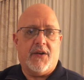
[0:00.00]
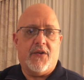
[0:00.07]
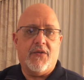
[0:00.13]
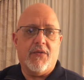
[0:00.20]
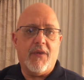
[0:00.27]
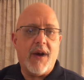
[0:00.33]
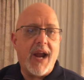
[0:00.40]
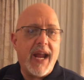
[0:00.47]

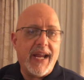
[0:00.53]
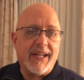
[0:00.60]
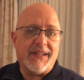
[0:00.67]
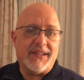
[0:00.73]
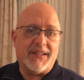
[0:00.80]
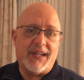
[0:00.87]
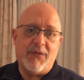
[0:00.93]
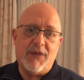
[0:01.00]
great
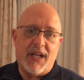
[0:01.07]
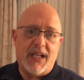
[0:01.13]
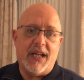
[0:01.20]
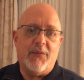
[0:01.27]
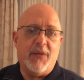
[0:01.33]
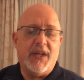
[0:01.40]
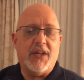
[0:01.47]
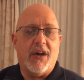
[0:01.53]
to say, well,
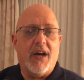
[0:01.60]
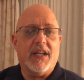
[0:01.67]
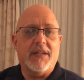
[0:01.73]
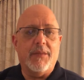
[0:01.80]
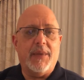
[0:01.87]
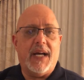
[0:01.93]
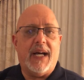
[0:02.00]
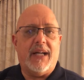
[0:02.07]
and we talked
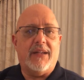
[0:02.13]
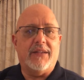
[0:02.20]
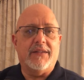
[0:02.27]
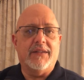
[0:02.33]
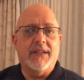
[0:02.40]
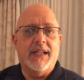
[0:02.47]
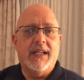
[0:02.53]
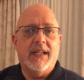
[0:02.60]

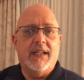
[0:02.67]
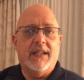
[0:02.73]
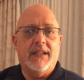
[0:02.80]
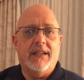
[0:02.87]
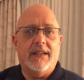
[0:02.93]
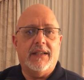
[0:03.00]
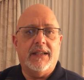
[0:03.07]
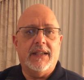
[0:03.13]
about
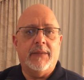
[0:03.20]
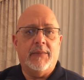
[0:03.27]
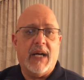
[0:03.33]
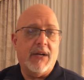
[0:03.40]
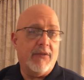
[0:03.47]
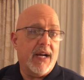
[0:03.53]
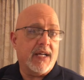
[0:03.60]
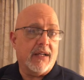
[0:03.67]
in
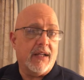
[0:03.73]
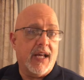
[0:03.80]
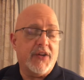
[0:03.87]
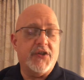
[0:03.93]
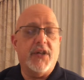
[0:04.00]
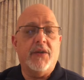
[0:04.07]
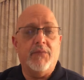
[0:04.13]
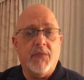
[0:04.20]
my
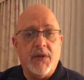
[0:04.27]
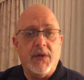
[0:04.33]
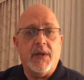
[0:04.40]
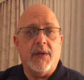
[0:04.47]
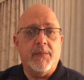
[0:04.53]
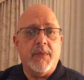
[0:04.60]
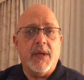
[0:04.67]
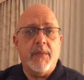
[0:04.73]
recollection,
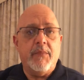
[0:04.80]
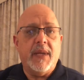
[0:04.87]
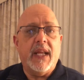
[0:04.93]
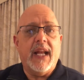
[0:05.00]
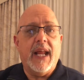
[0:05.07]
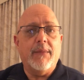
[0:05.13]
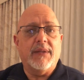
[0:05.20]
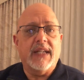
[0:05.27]
uh,
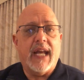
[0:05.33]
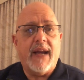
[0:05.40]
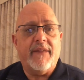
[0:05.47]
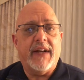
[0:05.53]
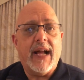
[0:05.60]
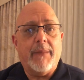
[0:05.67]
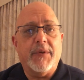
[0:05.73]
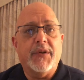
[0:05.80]
being able to
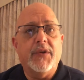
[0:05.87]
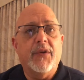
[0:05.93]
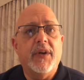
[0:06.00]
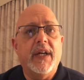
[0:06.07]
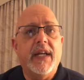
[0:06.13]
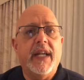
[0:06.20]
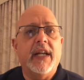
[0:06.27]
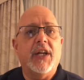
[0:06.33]
have an
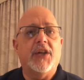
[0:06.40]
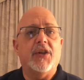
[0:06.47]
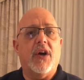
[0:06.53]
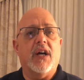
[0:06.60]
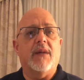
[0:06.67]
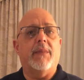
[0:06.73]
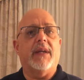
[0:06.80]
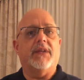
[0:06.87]
opportunity to
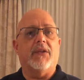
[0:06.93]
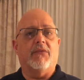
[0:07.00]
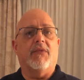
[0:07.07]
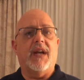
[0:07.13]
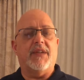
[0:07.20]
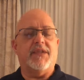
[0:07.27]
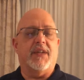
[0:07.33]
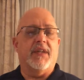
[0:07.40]
talk about the
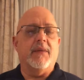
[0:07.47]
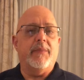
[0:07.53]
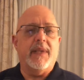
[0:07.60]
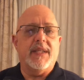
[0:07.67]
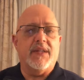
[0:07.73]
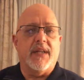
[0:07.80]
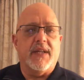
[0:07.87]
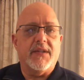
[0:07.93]
rest of the
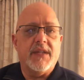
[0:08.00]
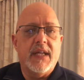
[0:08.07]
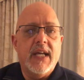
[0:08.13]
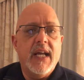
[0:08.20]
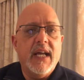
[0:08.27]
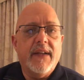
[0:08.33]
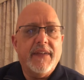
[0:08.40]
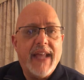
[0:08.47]
business.
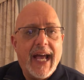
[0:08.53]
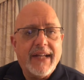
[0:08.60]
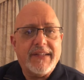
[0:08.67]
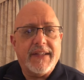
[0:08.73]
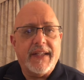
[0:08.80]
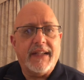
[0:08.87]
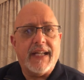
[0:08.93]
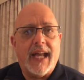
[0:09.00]

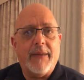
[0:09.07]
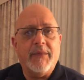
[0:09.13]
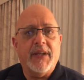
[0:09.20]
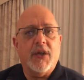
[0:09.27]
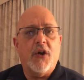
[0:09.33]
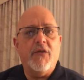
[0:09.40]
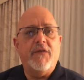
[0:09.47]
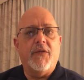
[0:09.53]
That's the time to
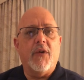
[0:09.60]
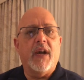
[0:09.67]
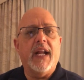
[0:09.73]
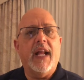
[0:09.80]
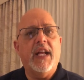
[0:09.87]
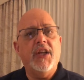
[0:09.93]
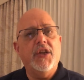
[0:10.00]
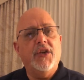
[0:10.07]
go for
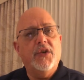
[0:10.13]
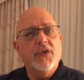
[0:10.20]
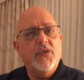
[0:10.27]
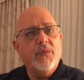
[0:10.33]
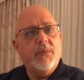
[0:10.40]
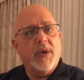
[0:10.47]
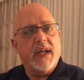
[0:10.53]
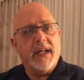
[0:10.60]
it. And
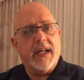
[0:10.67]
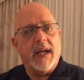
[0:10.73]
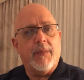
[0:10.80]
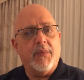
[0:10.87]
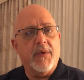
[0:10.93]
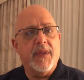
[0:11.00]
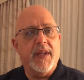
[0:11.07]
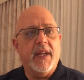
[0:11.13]
you bring it
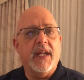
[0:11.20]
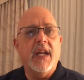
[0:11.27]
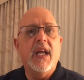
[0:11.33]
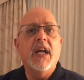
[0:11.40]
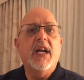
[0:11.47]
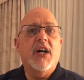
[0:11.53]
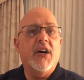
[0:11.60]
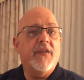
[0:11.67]
up
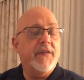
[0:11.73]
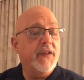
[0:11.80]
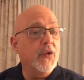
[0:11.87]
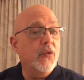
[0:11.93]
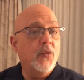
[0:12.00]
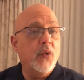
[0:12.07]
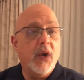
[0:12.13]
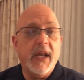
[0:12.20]
within a
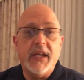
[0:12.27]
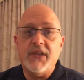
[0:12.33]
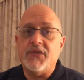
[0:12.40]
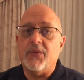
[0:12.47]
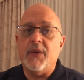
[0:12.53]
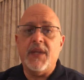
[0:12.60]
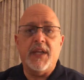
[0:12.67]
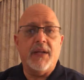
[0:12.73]
few
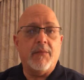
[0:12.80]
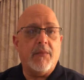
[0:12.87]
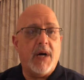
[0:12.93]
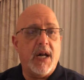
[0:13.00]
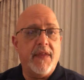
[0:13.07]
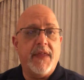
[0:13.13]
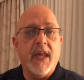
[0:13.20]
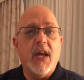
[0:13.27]
weeks, within a
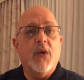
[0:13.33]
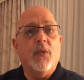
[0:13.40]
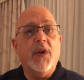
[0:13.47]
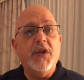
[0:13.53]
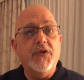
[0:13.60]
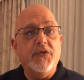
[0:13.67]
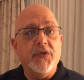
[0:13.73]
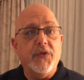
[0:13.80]
month.
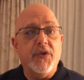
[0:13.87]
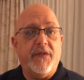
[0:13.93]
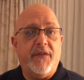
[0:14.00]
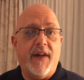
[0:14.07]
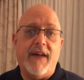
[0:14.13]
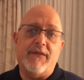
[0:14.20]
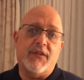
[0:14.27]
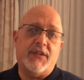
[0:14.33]
When you do the
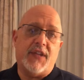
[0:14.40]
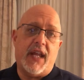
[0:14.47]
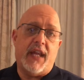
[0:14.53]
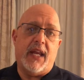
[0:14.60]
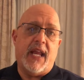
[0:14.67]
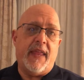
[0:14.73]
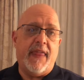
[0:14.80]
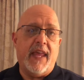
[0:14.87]
favor,
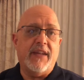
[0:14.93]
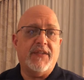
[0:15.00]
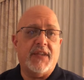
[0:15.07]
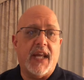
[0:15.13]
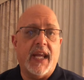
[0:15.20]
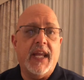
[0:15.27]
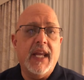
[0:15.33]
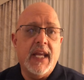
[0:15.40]
say, and they
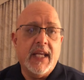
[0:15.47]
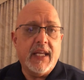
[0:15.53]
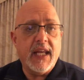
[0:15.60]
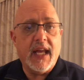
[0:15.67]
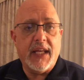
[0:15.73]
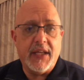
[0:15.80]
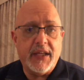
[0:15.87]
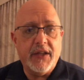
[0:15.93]
say,
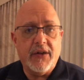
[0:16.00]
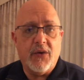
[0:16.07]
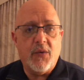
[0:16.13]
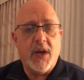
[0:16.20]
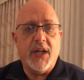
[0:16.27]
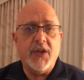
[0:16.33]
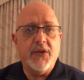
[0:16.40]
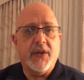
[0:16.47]
yeah, you know
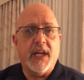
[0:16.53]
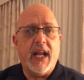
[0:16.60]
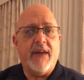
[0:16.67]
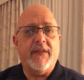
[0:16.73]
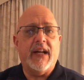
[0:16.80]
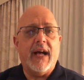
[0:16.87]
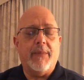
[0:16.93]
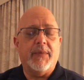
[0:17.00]
what, you can
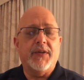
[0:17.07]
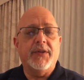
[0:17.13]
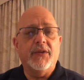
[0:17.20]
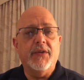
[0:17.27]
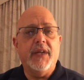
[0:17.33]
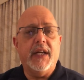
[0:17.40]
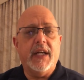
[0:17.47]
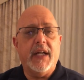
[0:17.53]
have an
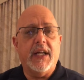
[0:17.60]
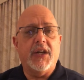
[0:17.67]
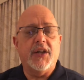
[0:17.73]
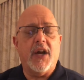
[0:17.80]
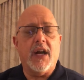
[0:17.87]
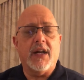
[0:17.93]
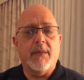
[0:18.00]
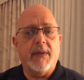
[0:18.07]
opportunity to
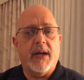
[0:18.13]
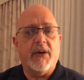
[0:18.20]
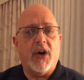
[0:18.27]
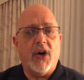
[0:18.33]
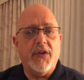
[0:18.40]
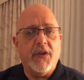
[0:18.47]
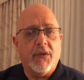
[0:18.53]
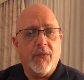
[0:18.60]
talk
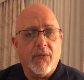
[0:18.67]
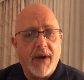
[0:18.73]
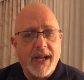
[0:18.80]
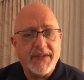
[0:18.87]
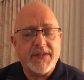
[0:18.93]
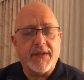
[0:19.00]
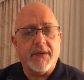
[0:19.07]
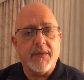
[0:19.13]
about the
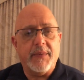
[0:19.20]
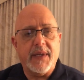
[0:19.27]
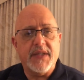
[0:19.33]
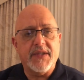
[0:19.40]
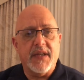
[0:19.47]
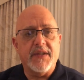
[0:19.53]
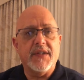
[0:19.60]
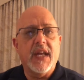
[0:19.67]
rest of the
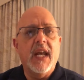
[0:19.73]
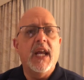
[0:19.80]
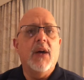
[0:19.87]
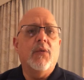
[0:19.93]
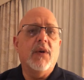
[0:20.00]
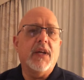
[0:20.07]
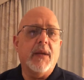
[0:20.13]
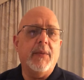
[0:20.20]
business.
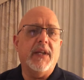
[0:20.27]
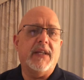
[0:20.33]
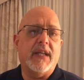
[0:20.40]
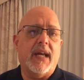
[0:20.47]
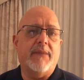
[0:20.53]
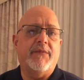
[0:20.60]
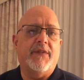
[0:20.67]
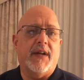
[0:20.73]
Well, give me a
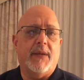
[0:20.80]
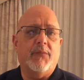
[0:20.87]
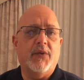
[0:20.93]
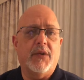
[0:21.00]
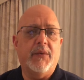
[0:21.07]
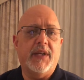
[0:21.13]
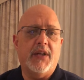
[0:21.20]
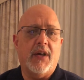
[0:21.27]
time frame.
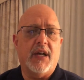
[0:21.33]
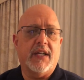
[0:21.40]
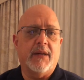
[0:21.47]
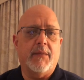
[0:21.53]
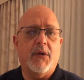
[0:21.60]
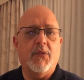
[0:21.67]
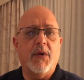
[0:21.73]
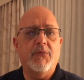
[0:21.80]
What are we talking
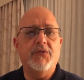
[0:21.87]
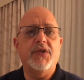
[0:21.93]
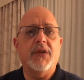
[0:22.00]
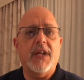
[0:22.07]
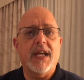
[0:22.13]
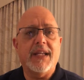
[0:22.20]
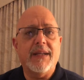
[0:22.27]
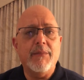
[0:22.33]
about? When would you
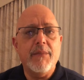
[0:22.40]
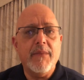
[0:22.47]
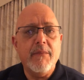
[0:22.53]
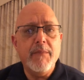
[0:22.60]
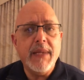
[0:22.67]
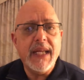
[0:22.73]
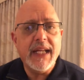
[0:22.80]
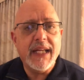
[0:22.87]
like to,
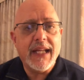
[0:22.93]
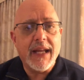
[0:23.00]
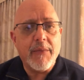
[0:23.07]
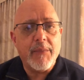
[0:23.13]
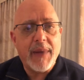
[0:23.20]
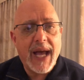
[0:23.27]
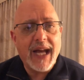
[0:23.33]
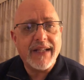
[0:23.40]
me to
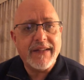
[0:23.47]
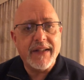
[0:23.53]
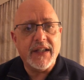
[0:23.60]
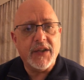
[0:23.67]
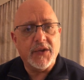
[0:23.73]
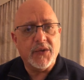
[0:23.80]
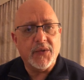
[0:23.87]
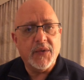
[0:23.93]
get back to
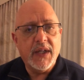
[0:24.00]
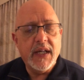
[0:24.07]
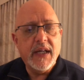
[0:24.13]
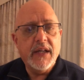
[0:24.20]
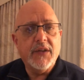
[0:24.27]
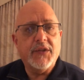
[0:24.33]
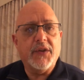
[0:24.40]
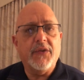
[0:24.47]
you
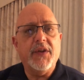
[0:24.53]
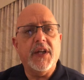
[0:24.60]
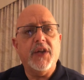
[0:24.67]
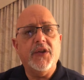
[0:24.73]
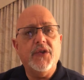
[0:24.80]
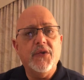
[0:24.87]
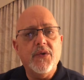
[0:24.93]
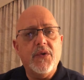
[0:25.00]
so that
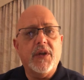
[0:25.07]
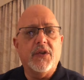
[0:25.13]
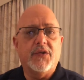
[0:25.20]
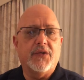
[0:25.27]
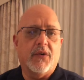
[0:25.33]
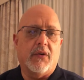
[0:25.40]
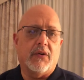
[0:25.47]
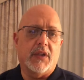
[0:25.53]
you
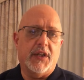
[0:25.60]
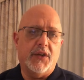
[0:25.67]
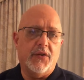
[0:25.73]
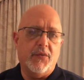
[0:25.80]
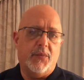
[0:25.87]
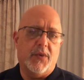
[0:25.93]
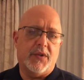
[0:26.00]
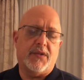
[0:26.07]
control it?
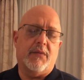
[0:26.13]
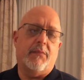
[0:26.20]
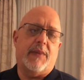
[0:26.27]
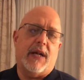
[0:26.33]
You put some